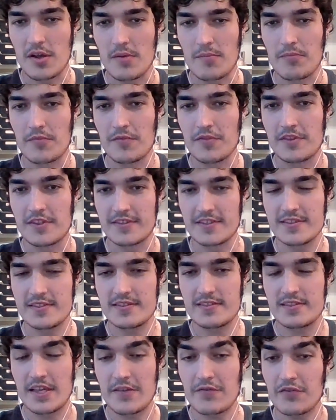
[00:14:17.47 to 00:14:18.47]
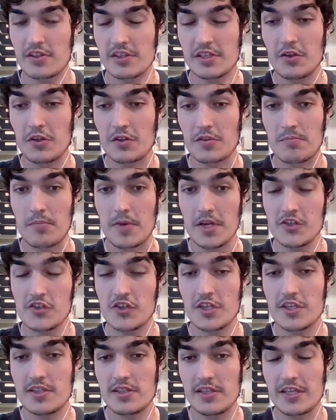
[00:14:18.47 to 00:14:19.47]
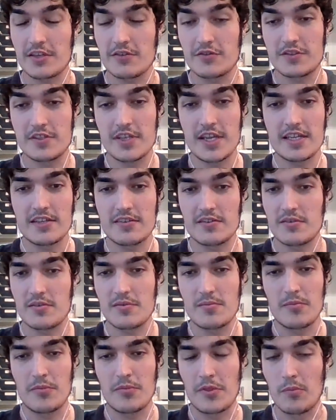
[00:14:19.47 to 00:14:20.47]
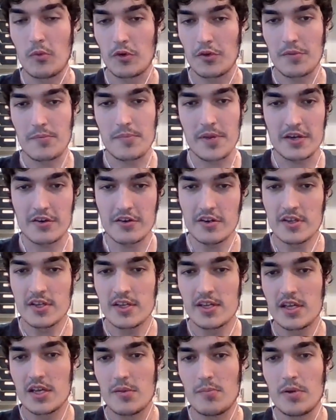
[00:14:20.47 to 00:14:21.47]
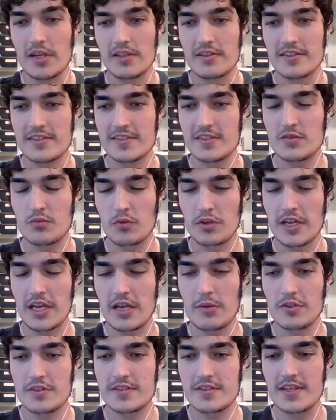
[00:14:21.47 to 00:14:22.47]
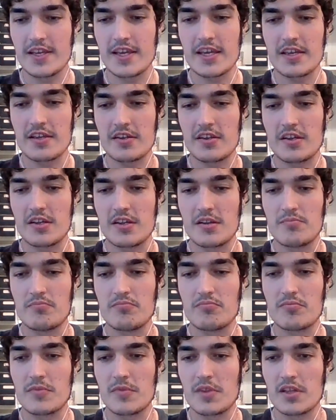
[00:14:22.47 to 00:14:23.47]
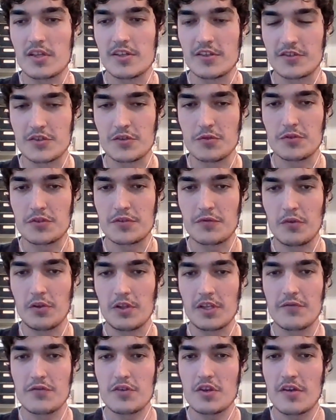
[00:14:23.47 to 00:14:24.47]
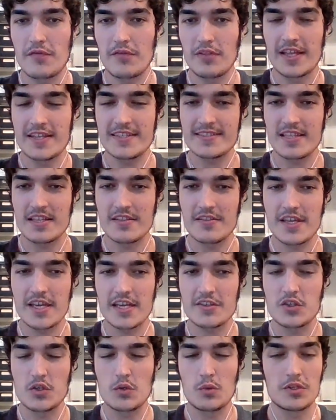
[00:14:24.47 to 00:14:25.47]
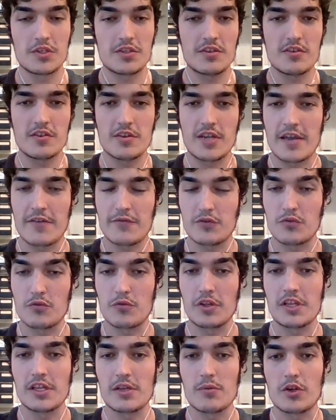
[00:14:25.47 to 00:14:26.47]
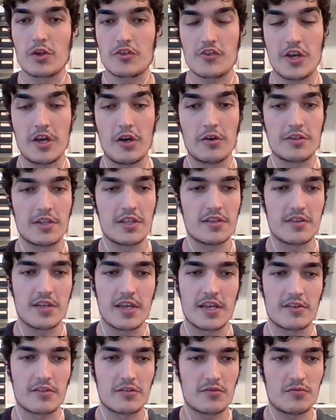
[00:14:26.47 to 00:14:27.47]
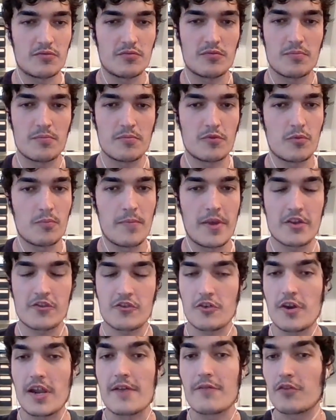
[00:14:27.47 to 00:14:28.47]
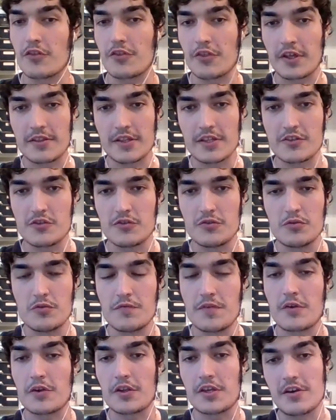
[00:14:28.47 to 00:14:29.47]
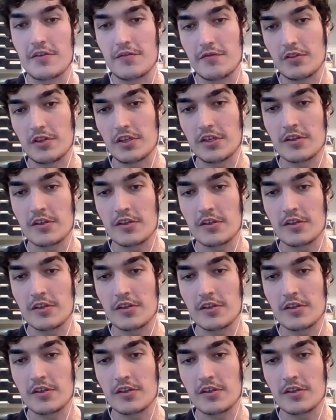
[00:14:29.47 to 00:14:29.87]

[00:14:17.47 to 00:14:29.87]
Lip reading: This is definitely not much, and like you said, the more the better. But this is what I would say is useful. If you have less than that, you would have to really watch out and measure everything that you do very carefully.